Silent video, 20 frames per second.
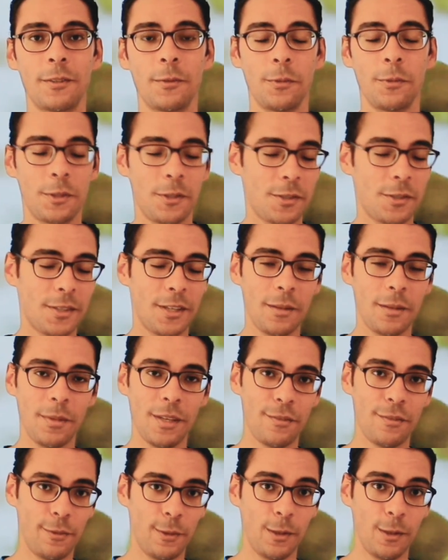which is gonna
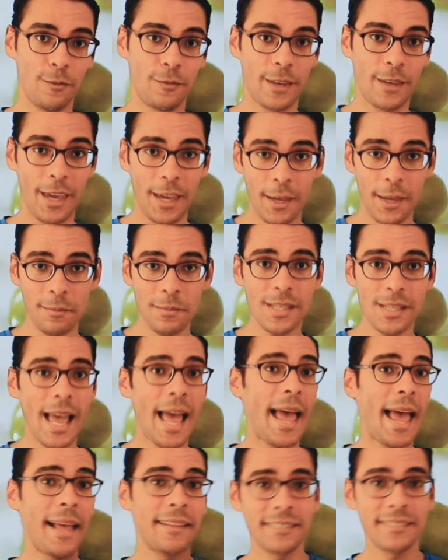be full of games
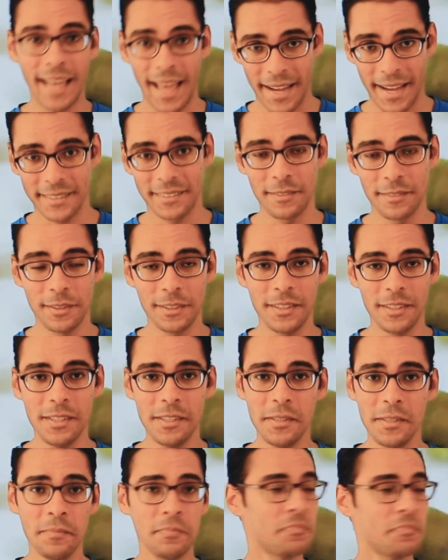and
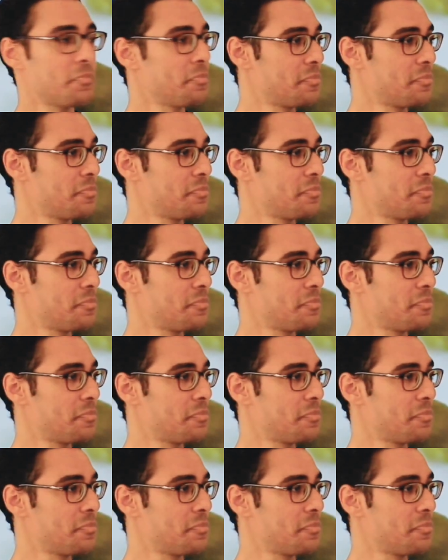activities,